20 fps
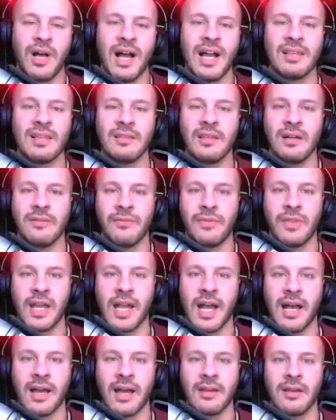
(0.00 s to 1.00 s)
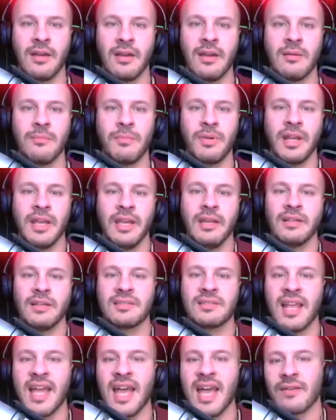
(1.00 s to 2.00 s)
I love the guy, but he
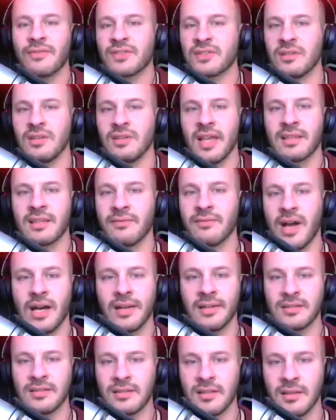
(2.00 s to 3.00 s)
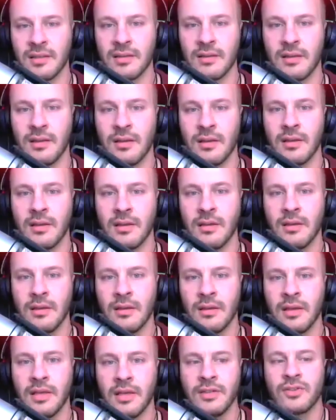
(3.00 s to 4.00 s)
doesn't have selective honesty.
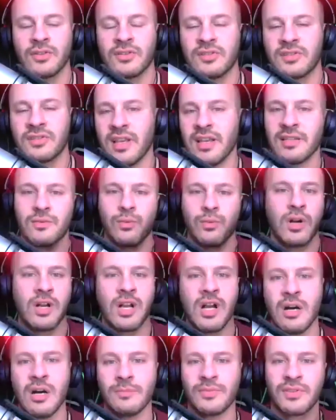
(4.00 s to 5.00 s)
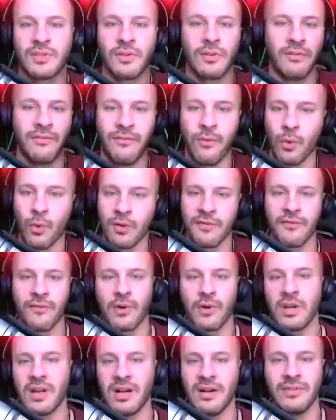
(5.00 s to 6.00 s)
He just says what comes to the
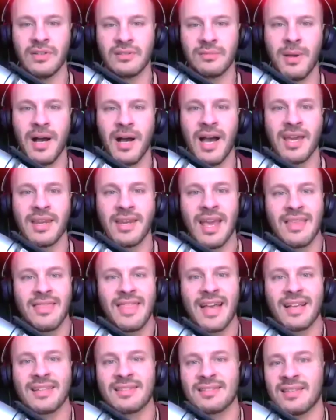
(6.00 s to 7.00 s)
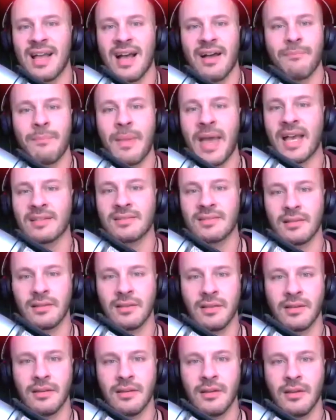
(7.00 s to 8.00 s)
forefront of his mind, and that's not
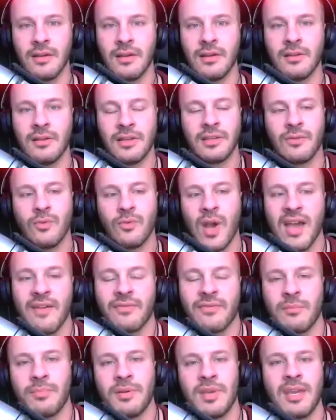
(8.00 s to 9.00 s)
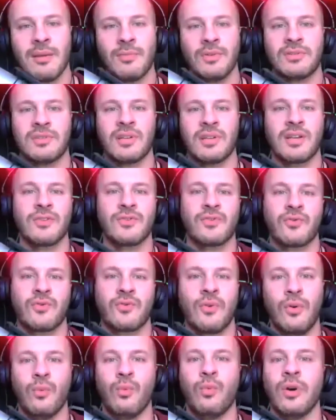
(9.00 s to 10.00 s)
masculine. Like you have to be able to
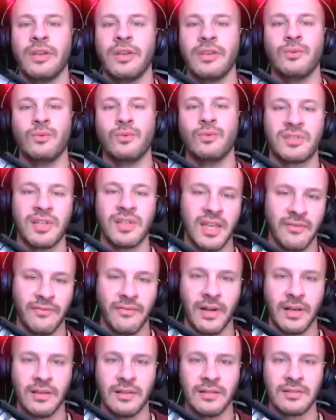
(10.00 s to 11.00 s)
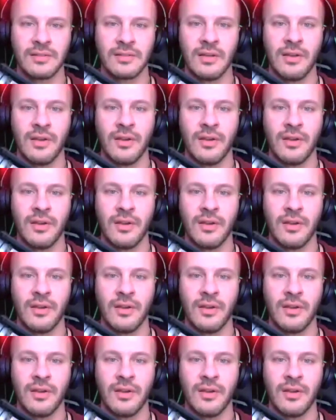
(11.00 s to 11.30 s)
control what you say, fellas.